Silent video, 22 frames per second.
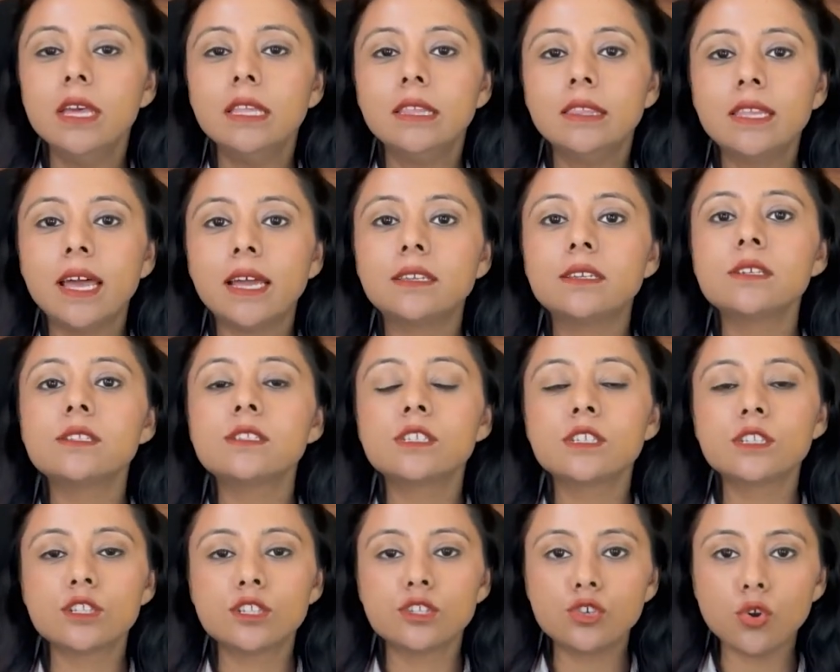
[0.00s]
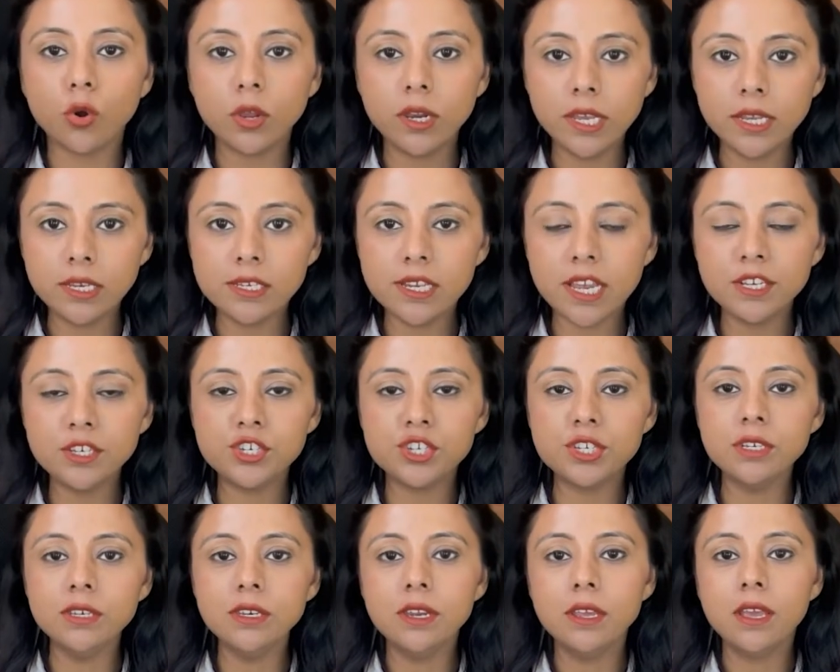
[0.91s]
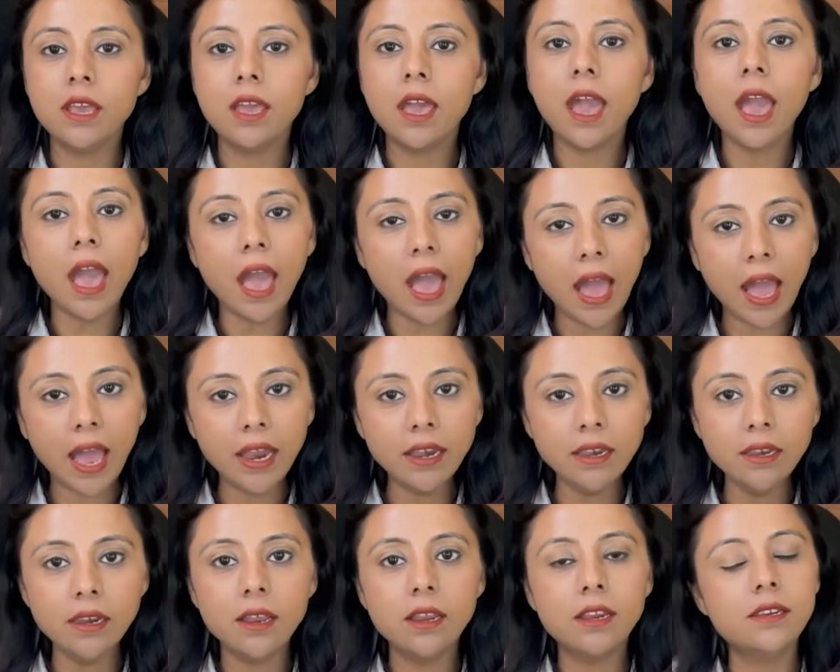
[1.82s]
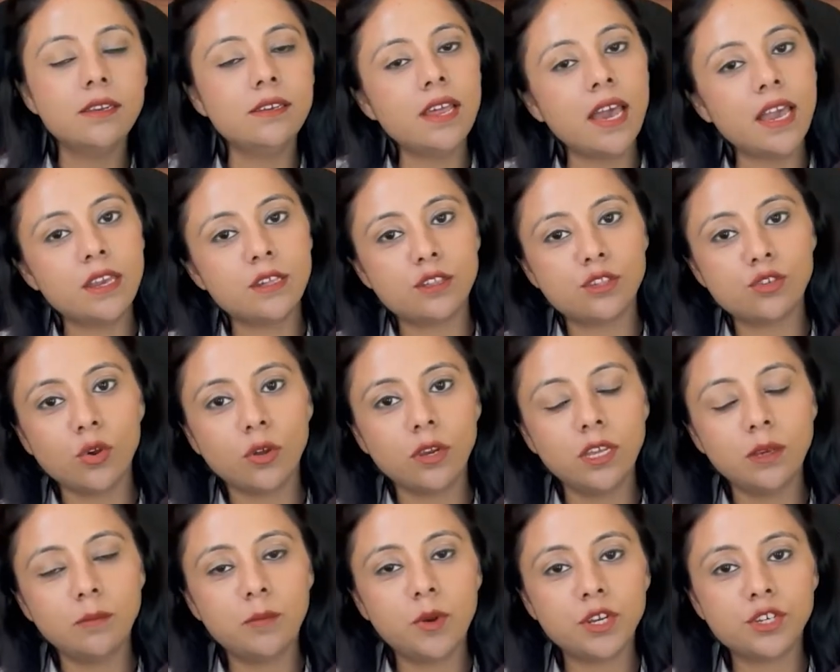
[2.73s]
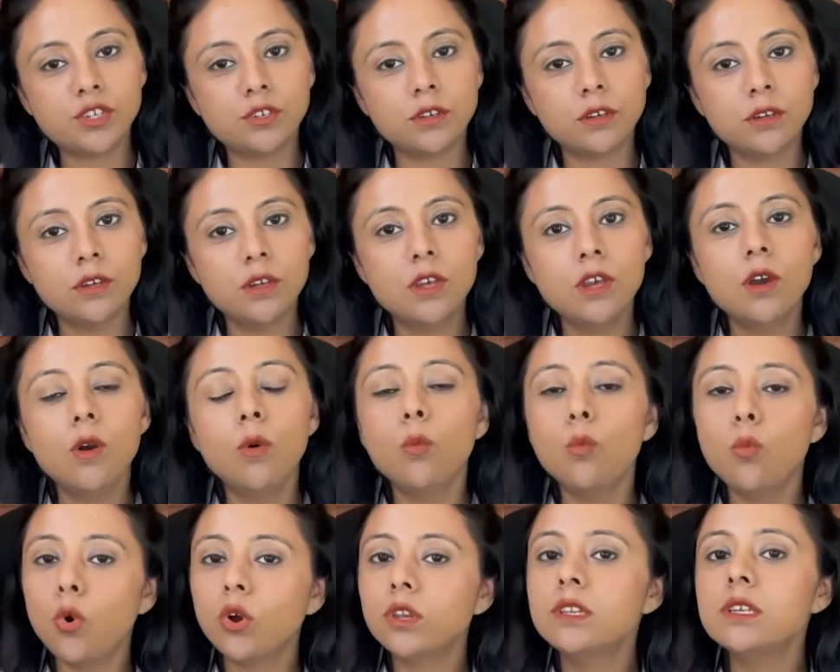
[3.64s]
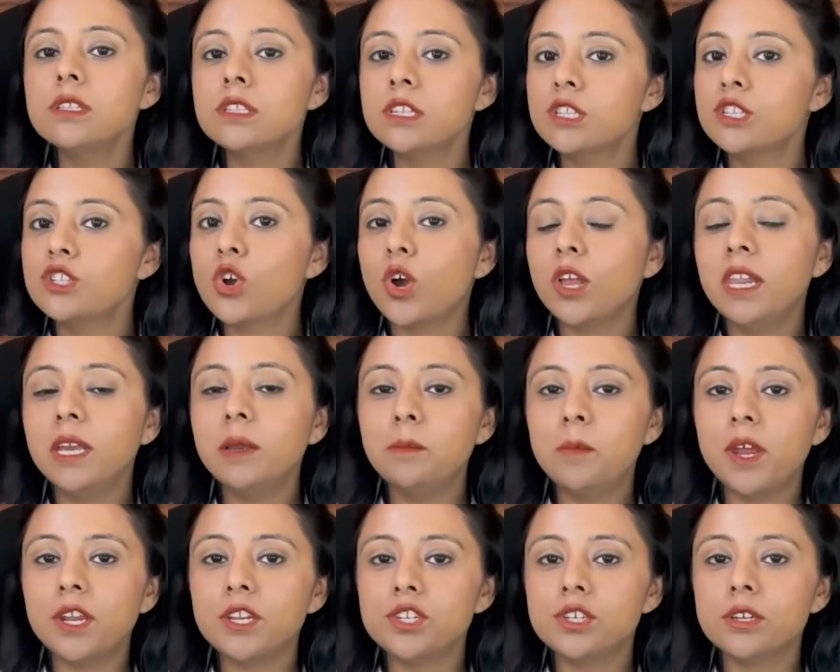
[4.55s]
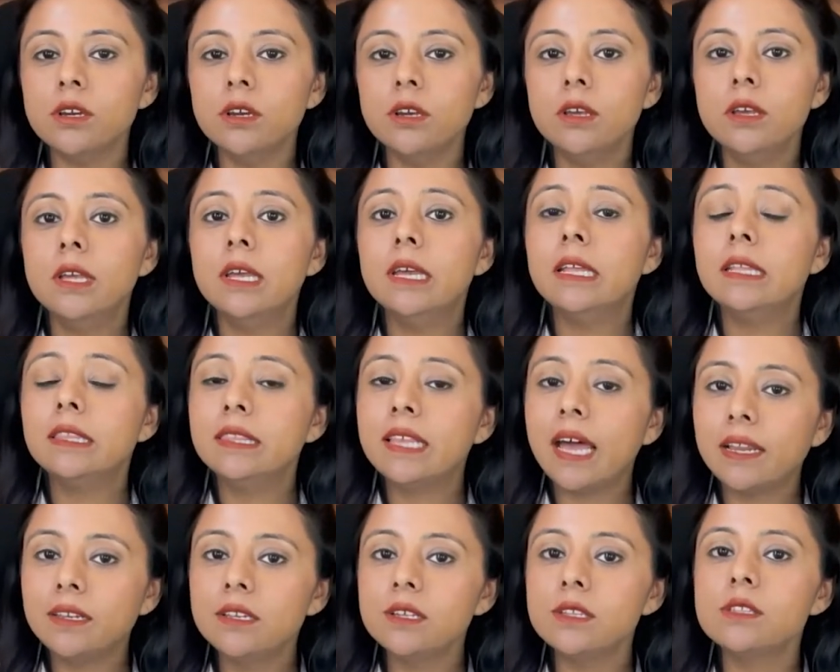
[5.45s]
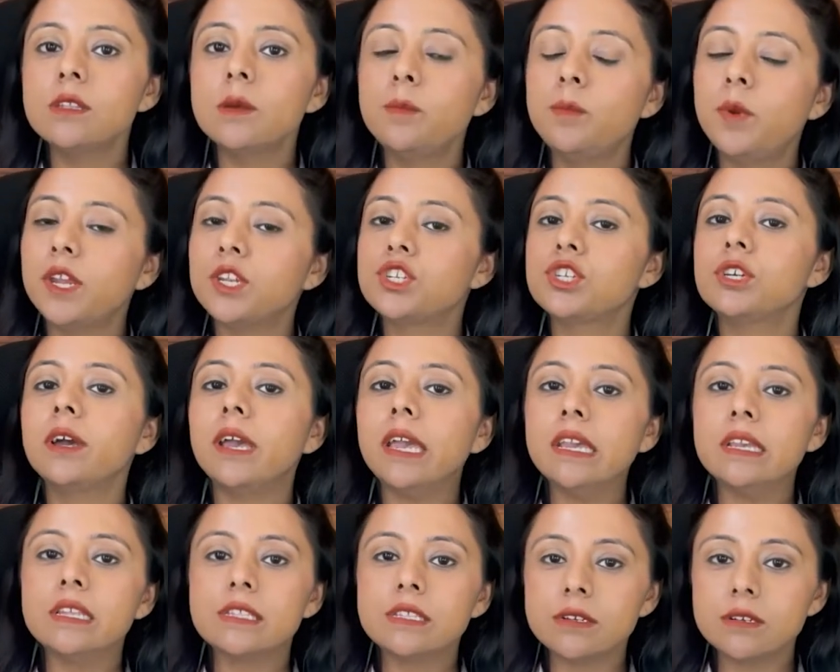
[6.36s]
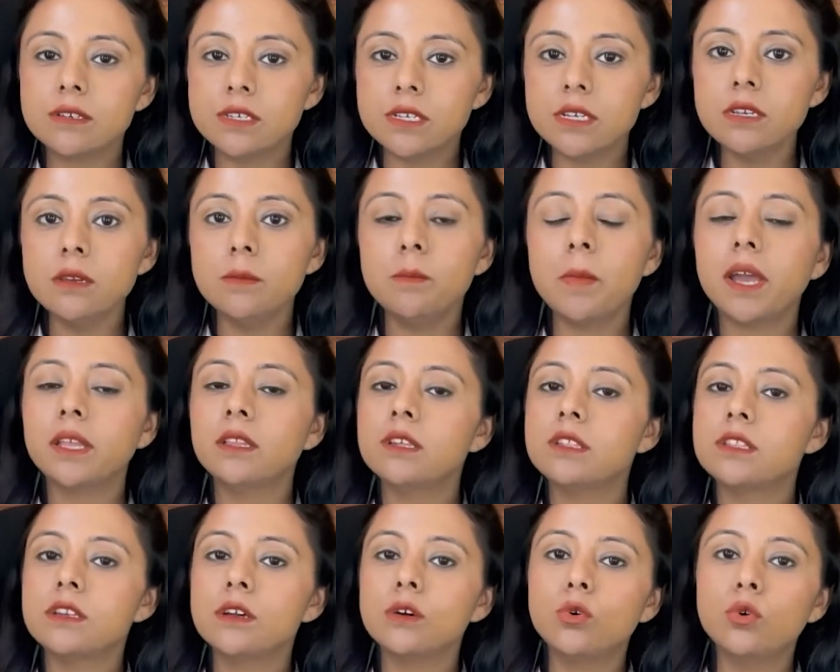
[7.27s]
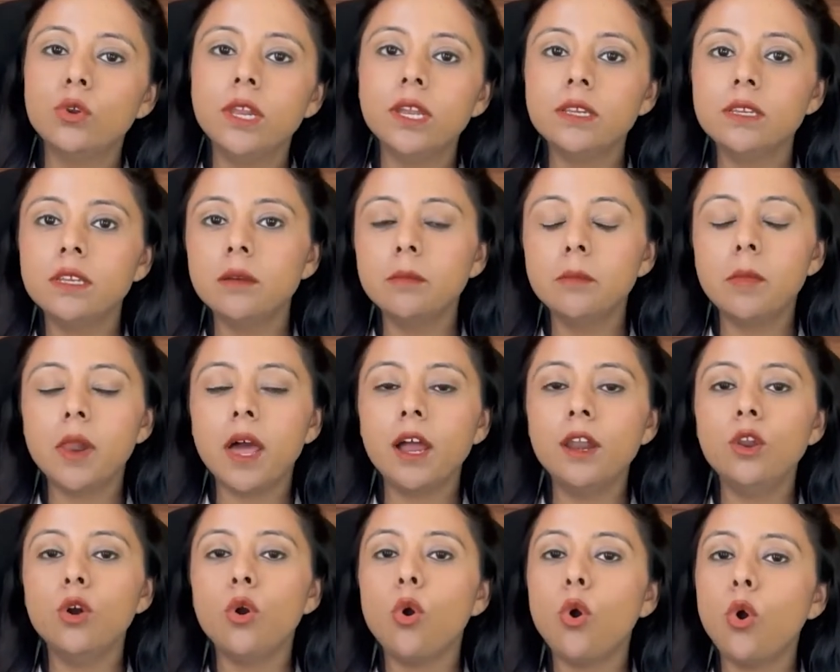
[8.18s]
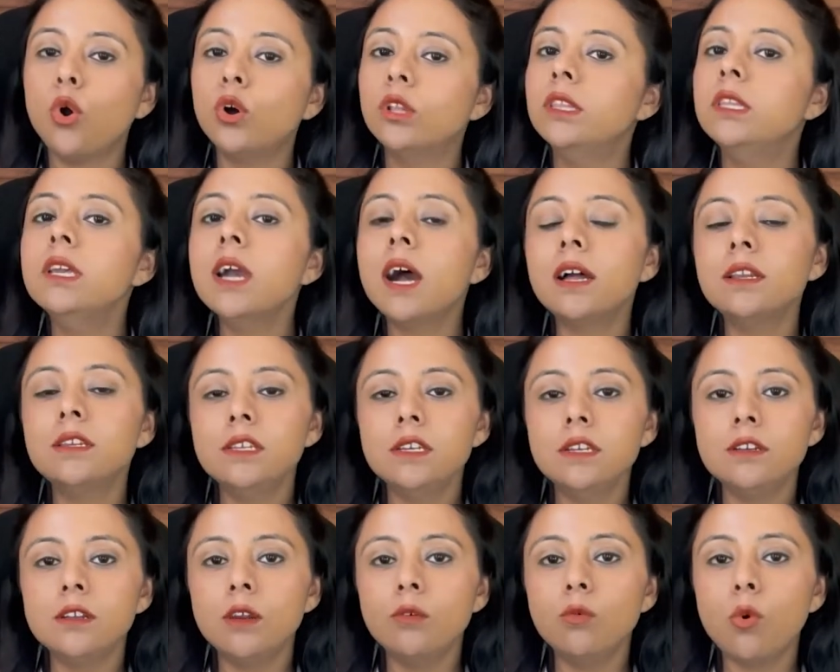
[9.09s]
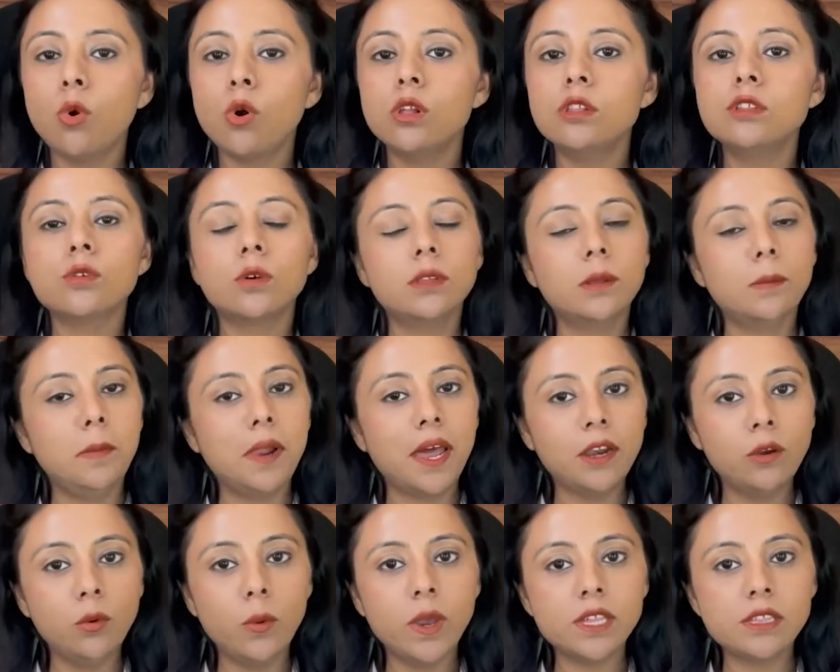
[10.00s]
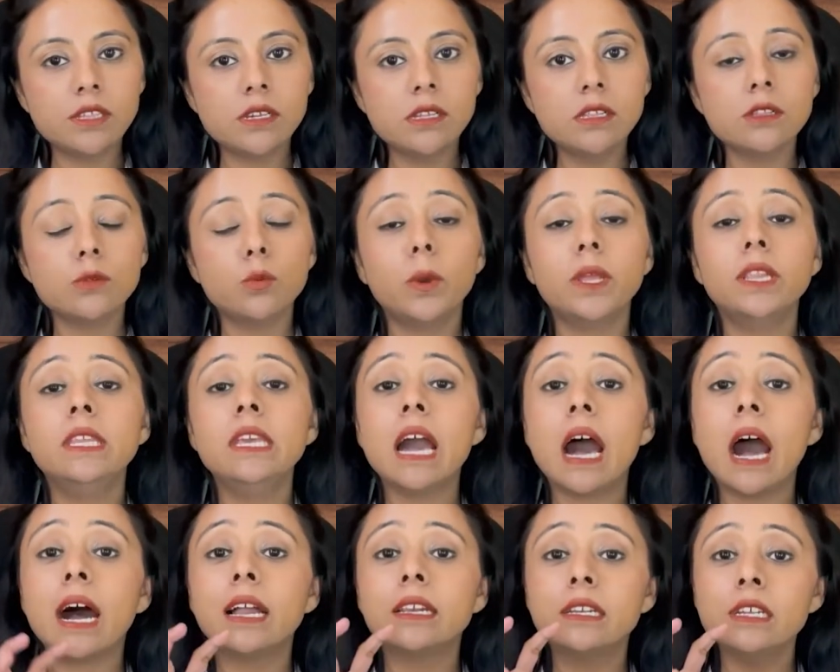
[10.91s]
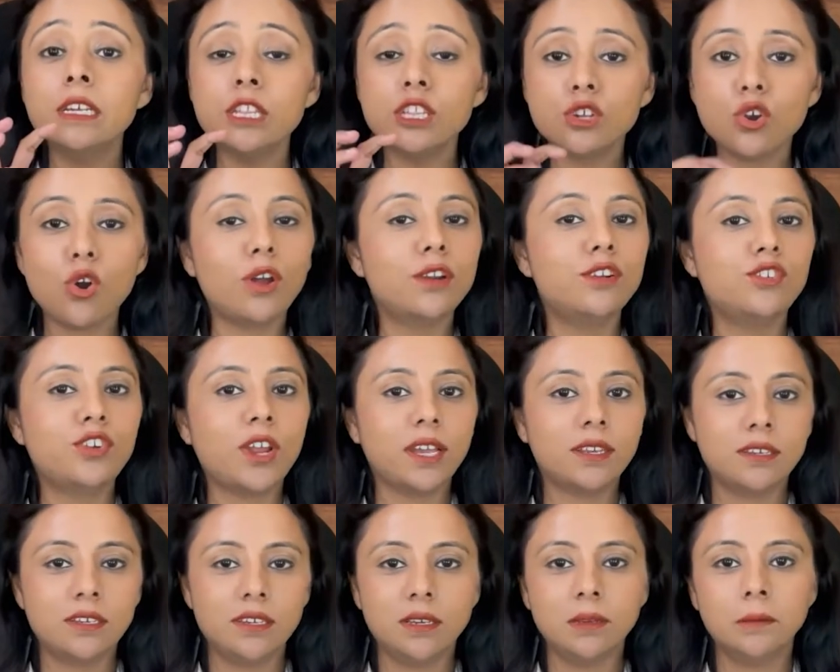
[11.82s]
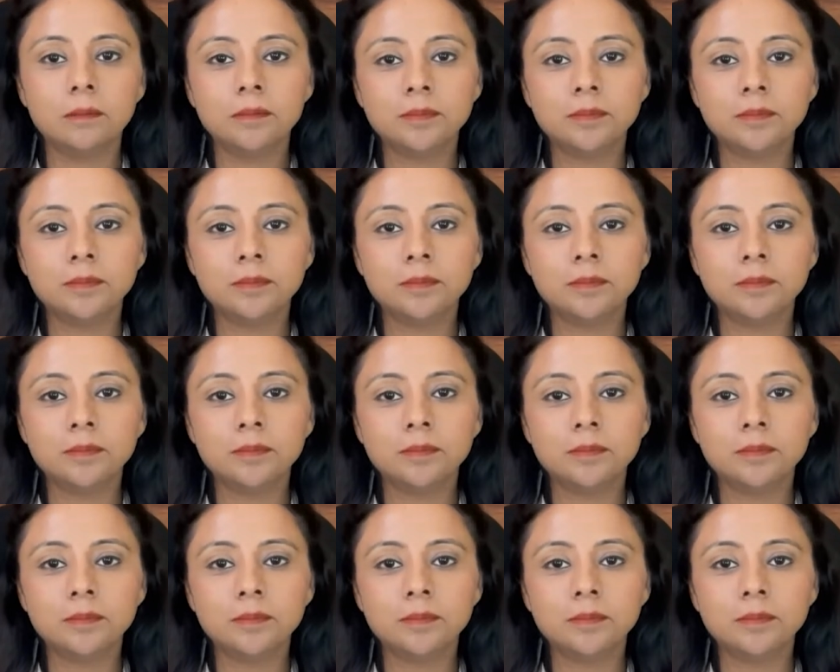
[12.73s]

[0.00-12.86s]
that is systolic tension and diastolic pressure. What is systolic pressure? That is the pressure exerted by the circulating blood on the arterial walls or the blood vessels when the heart is contracting.